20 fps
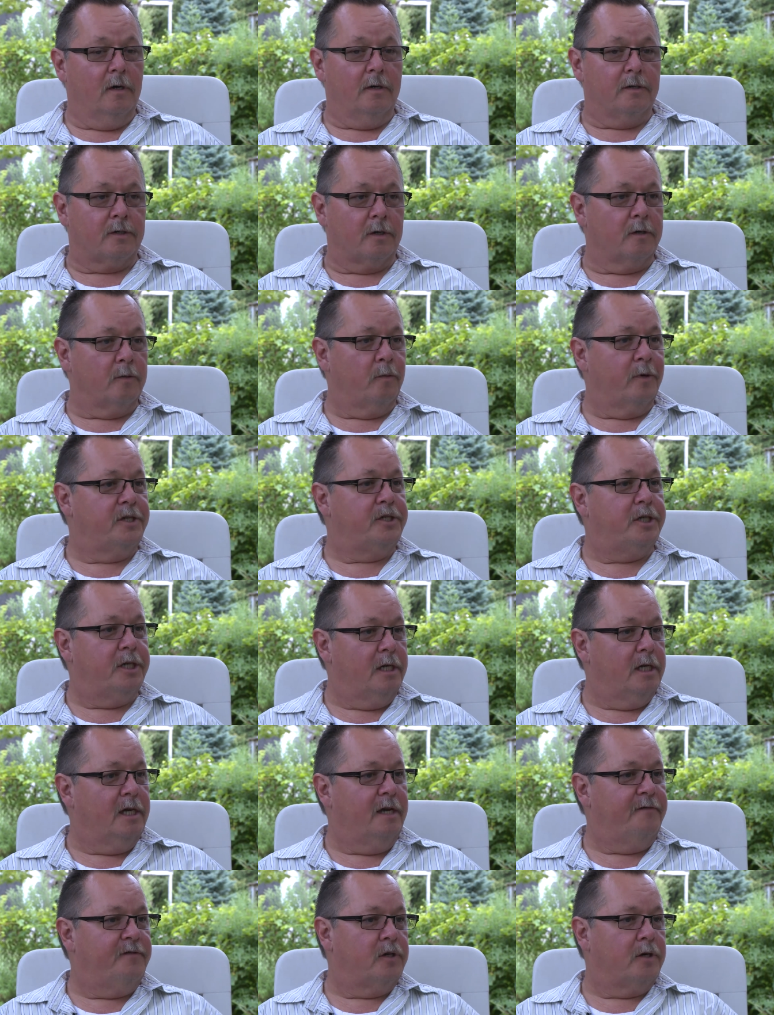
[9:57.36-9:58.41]
so that when she
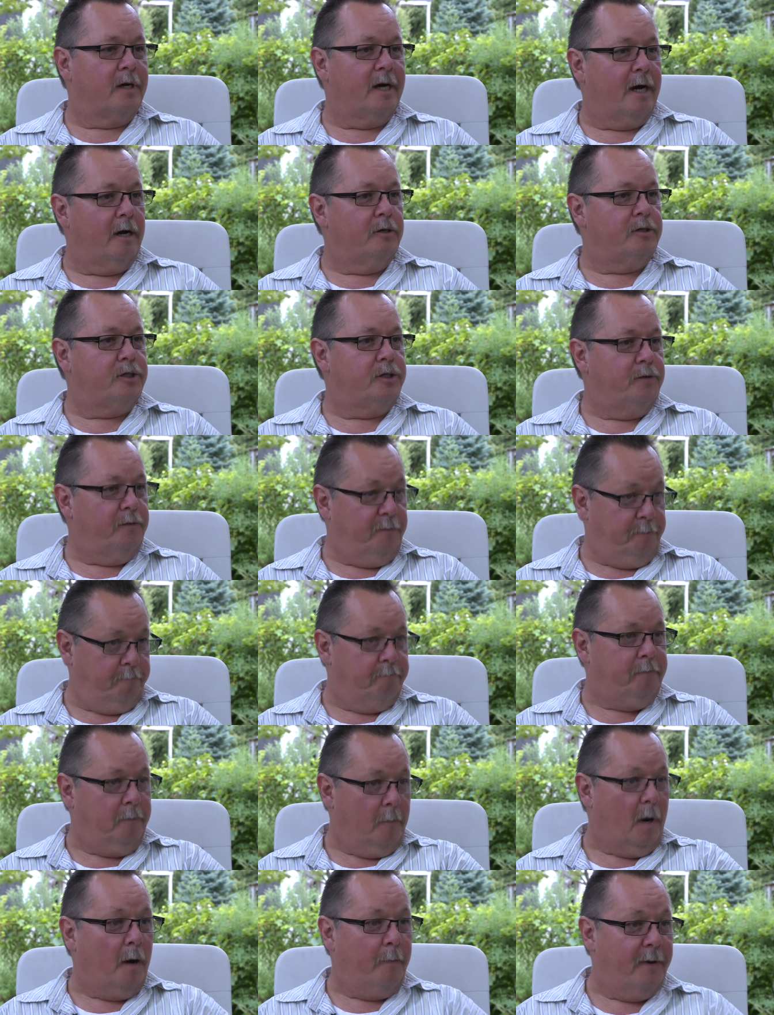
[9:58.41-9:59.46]
leaves your house, you
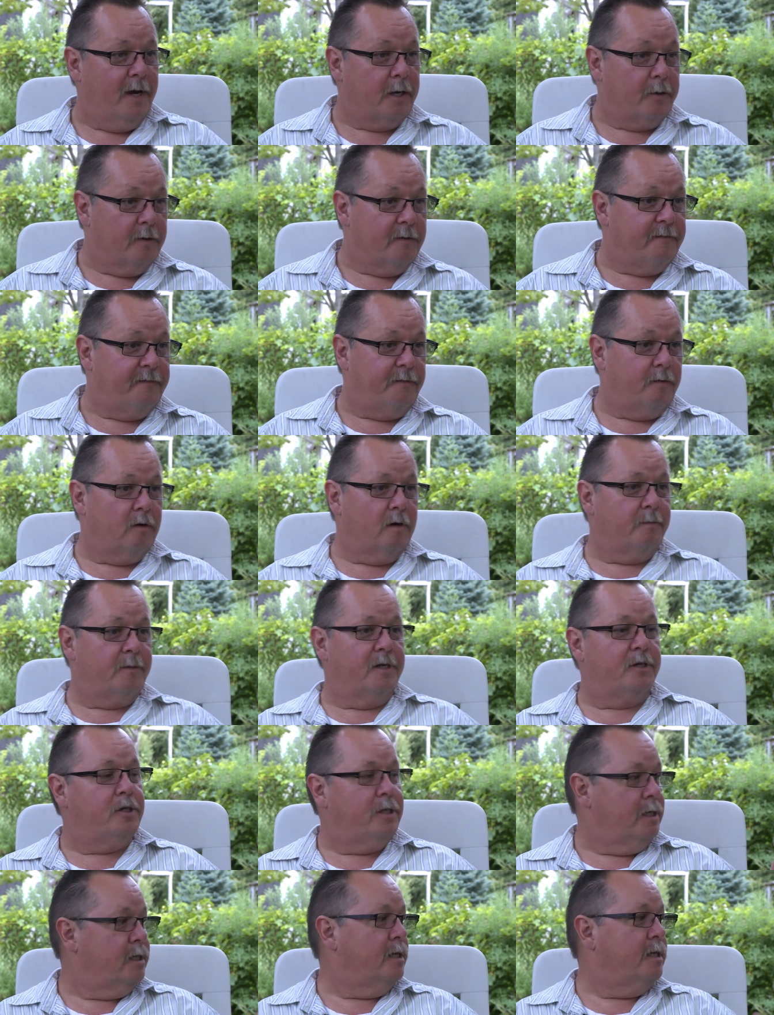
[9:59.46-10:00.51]
are better informed.
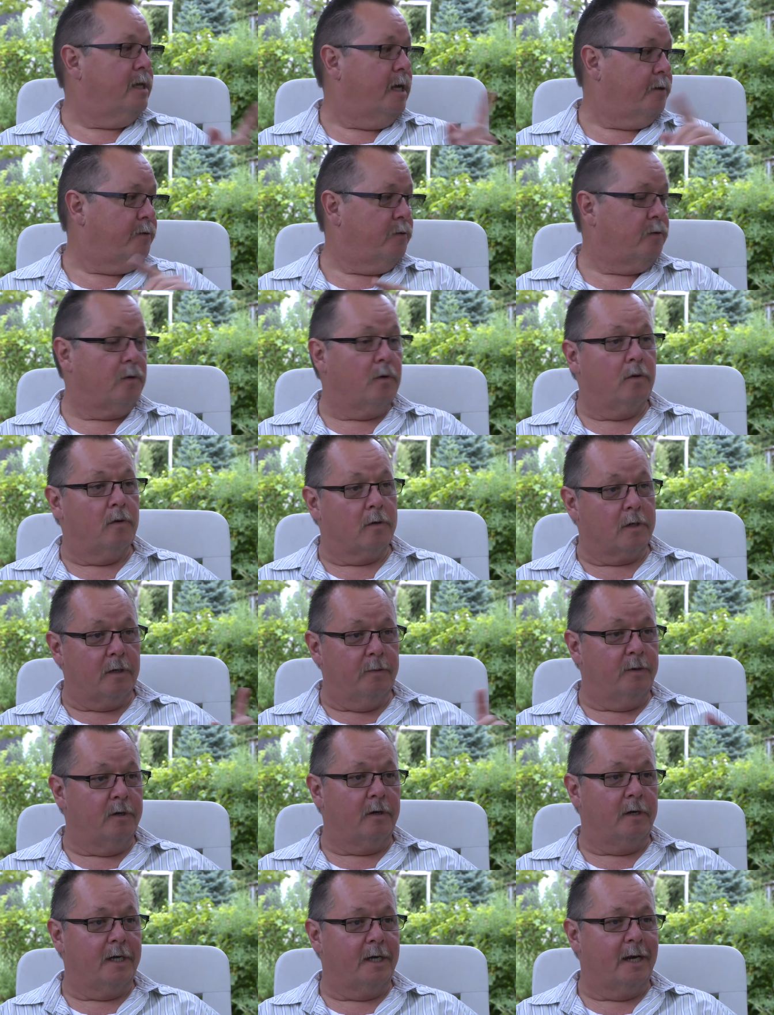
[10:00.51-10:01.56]
And she did that through the whole
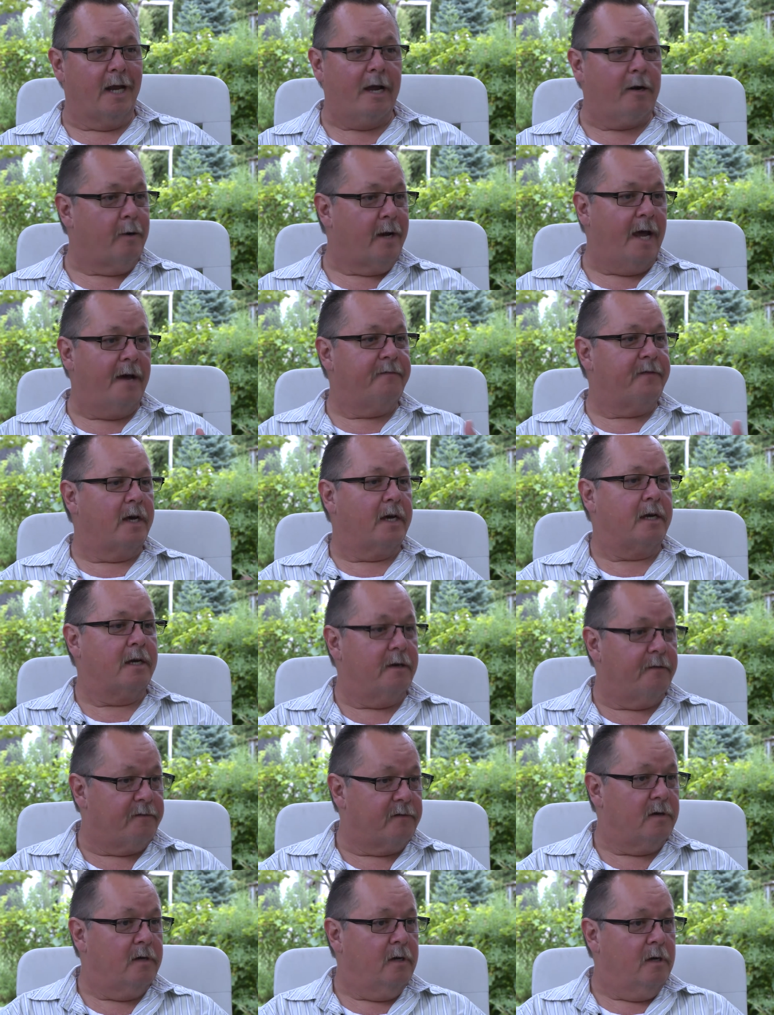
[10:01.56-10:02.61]
community. And I don't have that
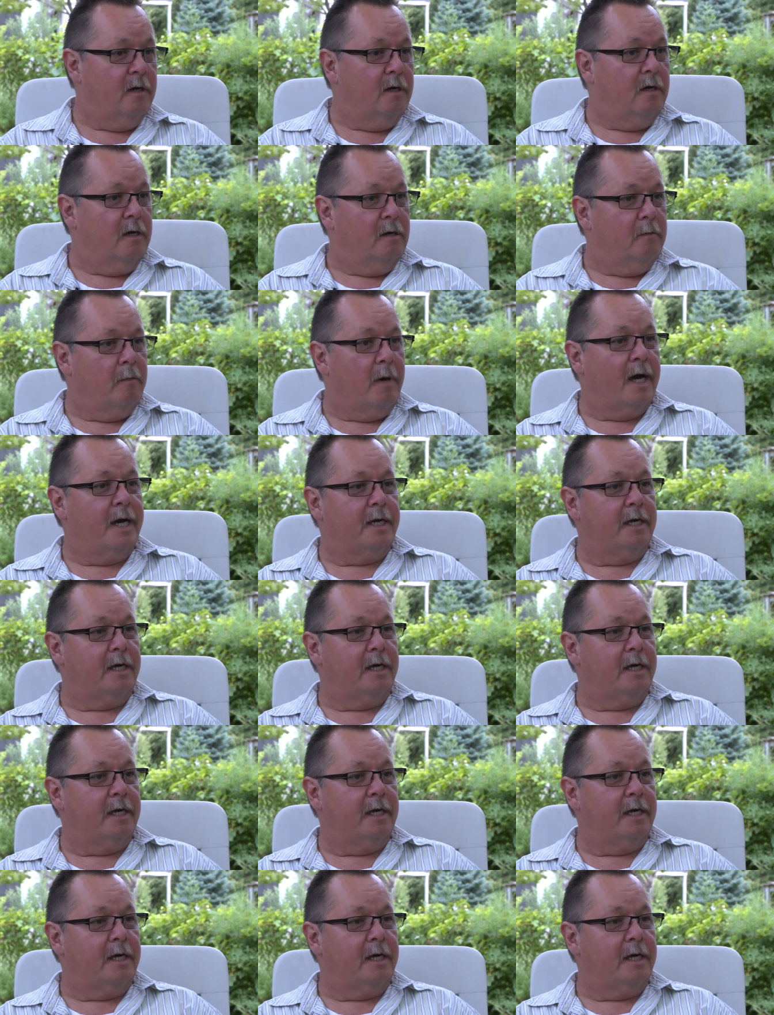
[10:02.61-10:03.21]
gift. My